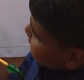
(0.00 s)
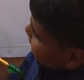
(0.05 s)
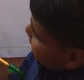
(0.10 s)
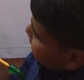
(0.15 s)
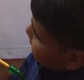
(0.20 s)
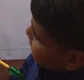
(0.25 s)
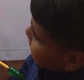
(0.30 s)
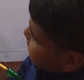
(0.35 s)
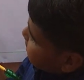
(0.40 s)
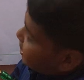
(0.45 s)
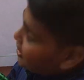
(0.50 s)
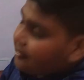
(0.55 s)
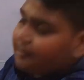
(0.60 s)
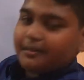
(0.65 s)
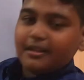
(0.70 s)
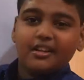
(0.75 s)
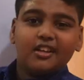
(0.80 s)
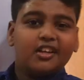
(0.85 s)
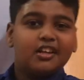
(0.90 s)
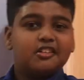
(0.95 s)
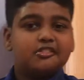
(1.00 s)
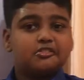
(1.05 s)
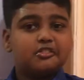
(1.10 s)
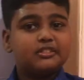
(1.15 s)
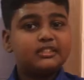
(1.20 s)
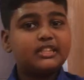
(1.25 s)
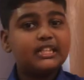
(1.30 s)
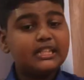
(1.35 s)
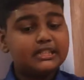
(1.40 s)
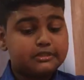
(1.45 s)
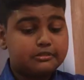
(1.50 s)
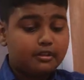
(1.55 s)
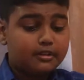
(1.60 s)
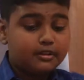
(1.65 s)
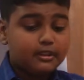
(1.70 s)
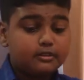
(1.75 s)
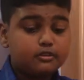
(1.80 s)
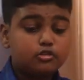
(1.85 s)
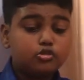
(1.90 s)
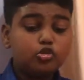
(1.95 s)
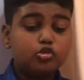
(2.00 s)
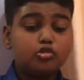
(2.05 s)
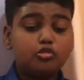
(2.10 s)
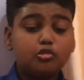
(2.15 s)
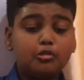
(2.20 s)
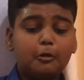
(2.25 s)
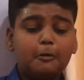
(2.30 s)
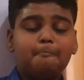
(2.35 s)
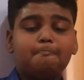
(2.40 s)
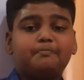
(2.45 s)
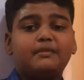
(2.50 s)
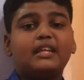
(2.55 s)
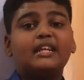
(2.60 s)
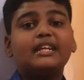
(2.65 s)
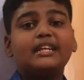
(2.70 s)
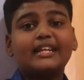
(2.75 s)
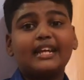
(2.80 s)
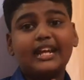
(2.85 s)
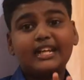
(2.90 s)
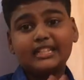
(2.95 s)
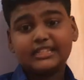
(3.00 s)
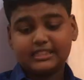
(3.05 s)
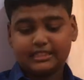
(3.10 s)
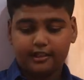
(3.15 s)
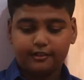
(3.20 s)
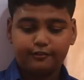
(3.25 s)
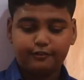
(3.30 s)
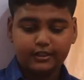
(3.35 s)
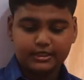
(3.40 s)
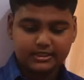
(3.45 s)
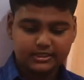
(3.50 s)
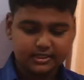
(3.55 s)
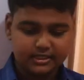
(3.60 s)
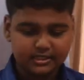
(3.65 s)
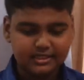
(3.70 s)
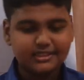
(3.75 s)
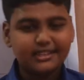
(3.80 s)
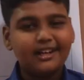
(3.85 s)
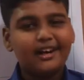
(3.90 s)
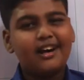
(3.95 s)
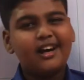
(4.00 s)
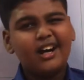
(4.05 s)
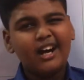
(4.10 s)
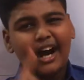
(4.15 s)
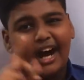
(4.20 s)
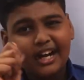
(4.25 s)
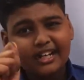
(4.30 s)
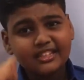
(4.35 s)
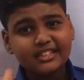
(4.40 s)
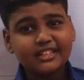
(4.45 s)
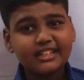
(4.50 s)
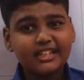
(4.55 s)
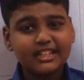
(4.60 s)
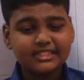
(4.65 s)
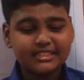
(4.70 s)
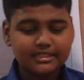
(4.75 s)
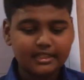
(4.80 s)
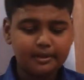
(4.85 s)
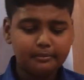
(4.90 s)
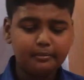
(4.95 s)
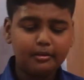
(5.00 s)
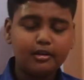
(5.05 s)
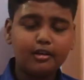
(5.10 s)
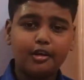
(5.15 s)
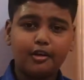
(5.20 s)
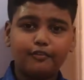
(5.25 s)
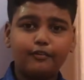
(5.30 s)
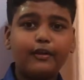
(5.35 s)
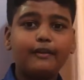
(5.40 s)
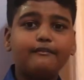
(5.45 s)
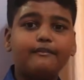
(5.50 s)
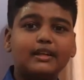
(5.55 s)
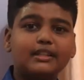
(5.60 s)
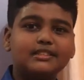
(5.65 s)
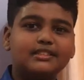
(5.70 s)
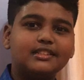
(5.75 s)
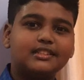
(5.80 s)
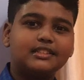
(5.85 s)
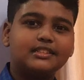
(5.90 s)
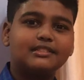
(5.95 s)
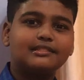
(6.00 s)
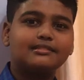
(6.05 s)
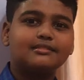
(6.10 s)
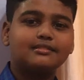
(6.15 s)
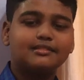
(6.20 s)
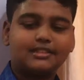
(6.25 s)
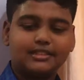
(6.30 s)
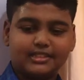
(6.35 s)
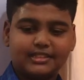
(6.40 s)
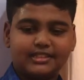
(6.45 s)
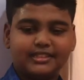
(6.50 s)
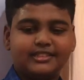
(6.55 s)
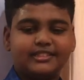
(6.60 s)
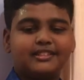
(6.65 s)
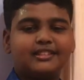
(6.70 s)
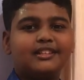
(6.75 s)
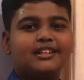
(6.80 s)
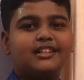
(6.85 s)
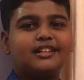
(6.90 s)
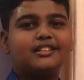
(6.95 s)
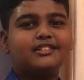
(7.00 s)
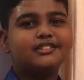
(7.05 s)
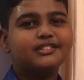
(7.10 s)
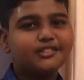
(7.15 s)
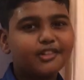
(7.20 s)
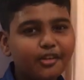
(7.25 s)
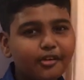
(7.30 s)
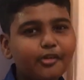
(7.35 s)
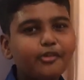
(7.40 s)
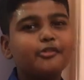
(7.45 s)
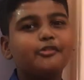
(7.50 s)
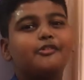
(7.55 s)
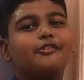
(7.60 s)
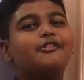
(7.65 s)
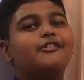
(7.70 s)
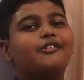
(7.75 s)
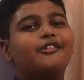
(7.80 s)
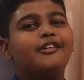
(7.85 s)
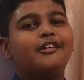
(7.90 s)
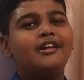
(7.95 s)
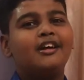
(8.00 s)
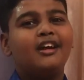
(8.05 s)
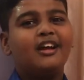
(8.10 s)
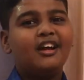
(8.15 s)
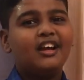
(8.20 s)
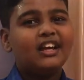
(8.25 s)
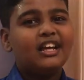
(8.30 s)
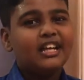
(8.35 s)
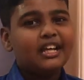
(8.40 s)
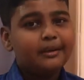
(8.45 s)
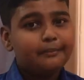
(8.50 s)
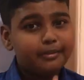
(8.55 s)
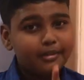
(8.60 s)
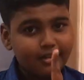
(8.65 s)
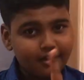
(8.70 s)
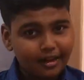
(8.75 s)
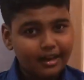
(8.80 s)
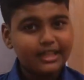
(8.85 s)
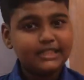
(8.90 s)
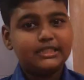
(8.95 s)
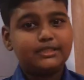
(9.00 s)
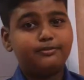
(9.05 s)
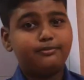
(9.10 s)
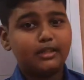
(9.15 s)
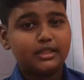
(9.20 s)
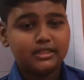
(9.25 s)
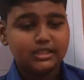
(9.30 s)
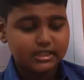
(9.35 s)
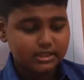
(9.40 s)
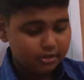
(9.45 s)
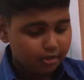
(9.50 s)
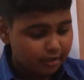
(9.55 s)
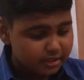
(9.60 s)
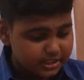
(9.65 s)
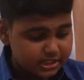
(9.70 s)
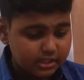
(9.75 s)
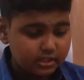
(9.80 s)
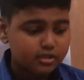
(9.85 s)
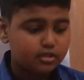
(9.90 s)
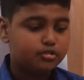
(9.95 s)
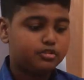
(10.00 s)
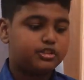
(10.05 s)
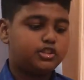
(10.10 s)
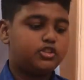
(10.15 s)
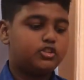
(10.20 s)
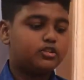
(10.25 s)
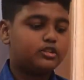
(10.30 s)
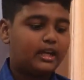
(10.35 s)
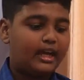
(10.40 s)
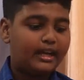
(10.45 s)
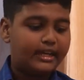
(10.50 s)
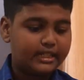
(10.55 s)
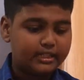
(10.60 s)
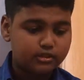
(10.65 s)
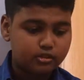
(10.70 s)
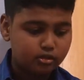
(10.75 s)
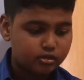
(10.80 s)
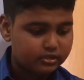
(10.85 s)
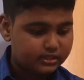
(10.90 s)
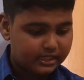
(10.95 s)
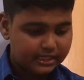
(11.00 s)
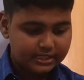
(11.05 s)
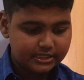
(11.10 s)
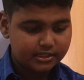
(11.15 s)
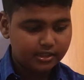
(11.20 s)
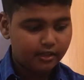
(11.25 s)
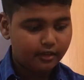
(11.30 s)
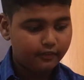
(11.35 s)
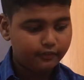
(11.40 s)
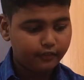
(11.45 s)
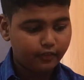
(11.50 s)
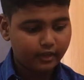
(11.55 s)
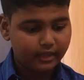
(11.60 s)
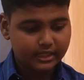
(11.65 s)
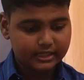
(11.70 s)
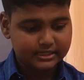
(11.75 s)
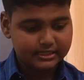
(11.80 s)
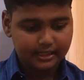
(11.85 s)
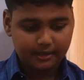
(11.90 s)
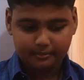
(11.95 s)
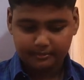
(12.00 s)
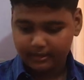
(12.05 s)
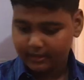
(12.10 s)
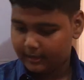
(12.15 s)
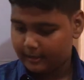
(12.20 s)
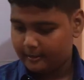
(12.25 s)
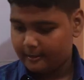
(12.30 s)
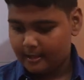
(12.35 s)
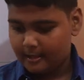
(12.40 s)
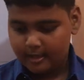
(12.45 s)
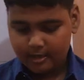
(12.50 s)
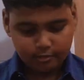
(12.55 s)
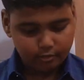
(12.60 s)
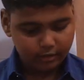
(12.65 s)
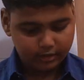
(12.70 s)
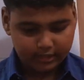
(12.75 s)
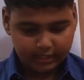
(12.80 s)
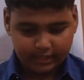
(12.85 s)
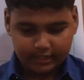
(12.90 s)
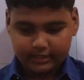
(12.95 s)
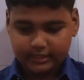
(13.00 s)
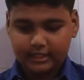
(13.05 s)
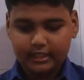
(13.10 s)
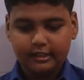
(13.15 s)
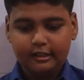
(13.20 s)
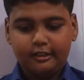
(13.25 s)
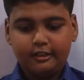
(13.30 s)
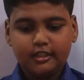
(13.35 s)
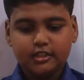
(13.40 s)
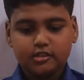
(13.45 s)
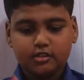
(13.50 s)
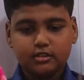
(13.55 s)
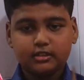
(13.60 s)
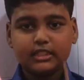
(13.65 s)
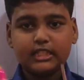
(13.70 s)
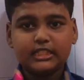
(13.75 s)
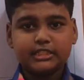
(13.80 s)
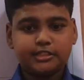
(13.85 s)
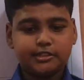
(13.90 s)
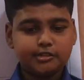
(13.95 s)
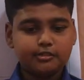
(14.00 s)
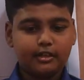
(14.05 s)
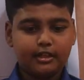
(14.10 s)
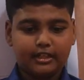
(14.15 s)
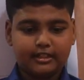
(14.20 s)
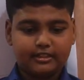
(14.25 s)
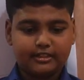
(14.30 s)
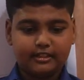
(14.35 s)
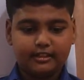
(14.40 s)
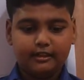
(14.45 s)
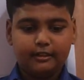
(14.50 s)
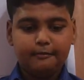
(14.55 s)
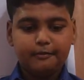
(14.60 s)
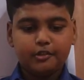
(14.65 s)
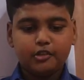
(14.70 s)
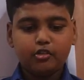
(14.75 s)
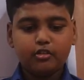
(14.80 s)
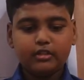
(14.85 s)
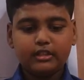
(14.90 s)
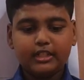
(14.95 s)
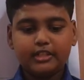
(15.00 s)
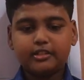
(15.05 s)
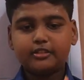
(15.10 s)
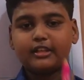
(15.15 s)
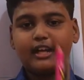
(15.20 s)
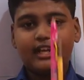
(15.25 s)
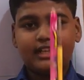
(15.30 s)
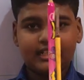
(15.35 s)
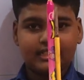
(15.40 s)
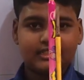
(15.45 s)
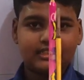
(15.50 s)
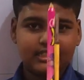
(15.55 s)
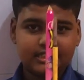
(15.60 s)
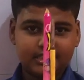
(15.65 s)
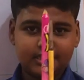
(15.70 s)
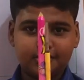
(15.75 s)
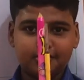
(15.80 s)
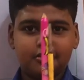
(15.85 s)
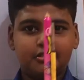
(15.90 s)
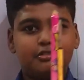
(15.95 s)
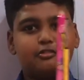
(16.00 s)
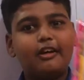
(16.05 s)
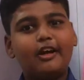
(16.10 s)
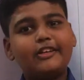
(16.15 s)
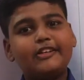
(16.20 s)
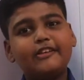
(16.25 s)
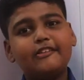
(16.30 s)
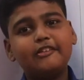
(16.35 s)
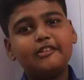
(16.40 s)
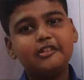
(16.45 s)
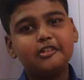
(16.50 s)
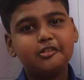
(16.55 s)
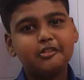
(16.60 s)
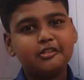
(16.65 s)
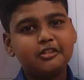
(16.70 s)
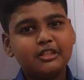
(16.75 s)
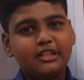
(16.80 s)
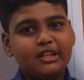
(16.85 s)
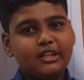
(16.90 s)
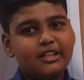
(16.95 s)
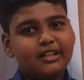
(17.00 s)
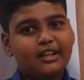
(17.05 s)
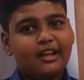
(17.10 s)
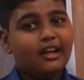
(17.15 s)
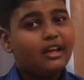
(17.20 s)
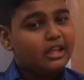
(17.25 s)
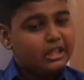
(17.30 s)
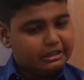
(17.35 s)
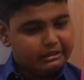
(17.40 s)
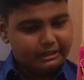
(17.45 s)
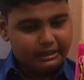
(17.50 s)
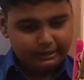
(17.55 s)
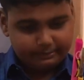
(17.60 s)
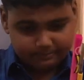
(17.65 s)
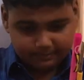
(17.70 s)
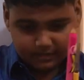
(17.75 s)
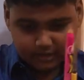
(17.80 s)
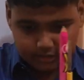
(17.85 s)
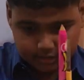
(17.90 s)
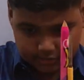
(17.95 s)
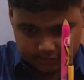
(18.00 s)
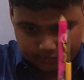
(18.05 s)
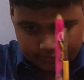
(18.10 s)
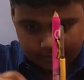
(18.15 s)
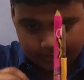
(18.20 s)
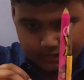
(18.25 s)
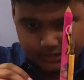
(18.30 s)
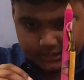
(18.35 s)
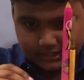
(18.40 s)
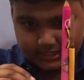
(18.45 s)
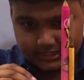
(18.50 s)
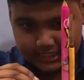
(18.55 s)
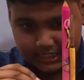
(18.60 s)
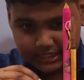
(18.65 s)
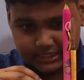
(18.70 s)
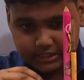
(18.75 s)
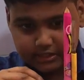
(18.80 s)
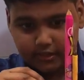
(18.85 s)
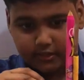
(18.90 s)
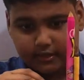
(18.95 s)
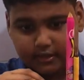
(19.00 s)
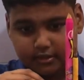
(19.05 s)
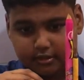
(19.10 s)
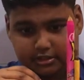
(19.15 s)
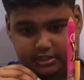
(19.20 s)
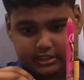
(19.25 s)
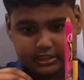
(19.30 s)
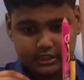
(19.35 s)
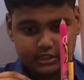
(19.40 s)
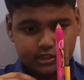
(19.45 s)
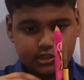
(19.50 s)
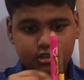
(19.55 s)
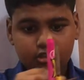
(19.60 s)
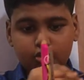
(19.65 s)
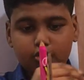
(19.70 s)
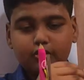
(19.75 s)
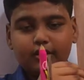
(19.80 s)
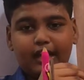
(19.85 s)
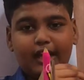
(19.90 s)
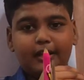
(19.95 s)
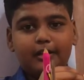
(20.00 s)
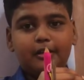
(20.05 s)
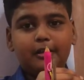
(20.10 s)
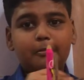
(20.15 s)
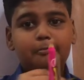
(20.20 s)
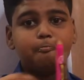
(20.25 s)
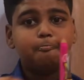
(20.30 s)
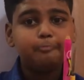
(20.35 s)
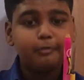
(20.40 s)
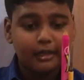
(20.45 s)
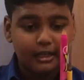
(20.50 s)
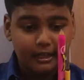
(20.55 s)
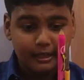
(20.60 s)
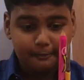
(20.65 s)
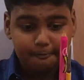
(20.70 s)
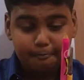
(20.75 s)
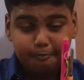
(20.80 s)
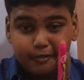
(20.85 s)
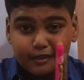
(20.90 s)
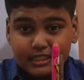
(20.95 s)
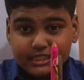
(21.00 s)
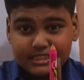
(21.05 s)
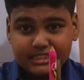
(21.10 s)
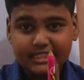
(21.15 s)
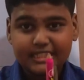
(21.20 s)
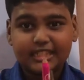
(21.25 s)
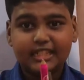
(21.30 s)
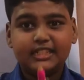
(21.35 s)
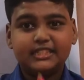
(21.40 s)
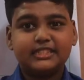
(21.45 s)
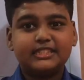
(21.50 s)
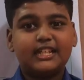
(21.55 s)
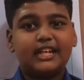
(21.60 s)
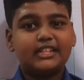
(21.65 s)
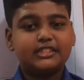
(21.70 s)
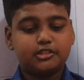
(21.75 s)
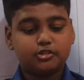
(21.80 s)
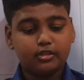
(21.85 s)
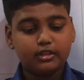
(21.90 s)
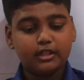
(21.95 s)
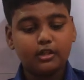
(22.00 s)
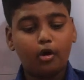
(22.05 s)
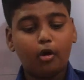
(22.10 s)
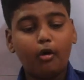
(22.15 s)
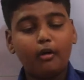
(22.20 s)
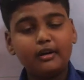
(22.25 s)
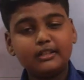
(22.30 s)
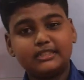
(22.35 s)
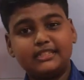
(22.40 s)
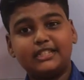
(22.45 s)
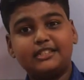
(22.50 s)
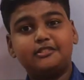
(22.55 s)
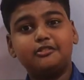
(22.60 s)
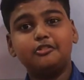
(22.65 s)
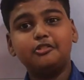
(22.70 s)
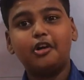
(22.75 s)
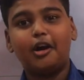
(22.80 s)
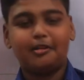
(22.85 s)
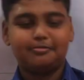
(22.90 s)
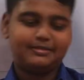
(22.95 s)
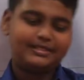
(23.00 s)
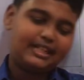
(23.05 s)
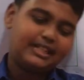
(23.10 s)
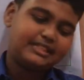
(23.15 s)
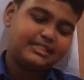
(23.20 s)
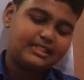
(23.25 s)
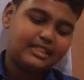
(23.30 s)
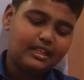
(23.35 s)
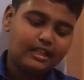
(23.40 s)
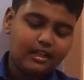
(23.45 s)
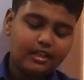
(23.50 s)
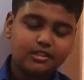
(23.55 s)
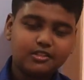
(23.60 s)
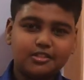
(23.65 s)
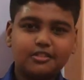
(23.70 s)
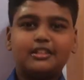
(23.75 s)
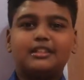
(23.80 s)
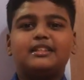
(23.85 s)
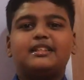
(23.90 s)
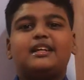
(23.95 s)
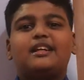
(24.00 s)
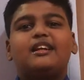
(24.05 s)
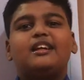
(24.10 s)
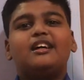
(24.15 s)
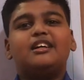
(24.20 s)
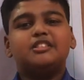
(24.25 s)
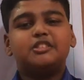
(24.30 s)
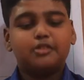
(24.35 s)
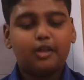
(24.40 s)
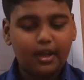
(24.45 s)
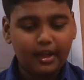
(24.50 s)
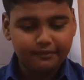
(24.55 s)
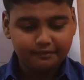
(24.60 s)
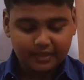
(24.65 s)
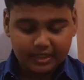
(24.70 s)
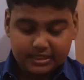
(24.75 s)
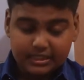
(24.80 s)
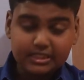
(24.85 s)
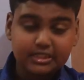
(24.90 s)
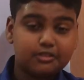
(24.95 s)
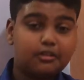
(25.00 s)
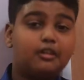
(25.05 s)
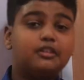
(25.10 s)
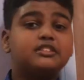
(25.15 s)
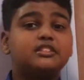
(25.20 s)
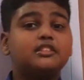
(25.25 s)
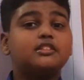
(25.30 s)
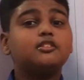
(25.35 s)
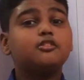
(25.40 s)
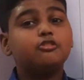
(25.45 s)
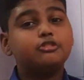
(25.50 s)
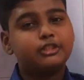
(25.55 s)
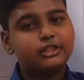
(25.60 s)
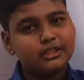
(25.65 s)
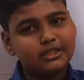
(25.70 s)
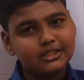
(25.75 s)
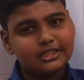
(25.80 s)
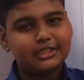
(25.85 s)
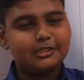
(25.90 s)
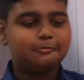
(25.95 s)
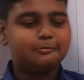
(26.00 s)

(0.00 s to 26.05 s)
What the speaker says: like a slope. So these are the two inclined surfaces. Another example of a wedge is this screw. Because wedge is also used to connect two things. For example, what can I tell? So these two are a thing. You need to connect these two. What you will do? So just you'll use the screw and push it inside so it holds the two objects together. So a bit is also used in this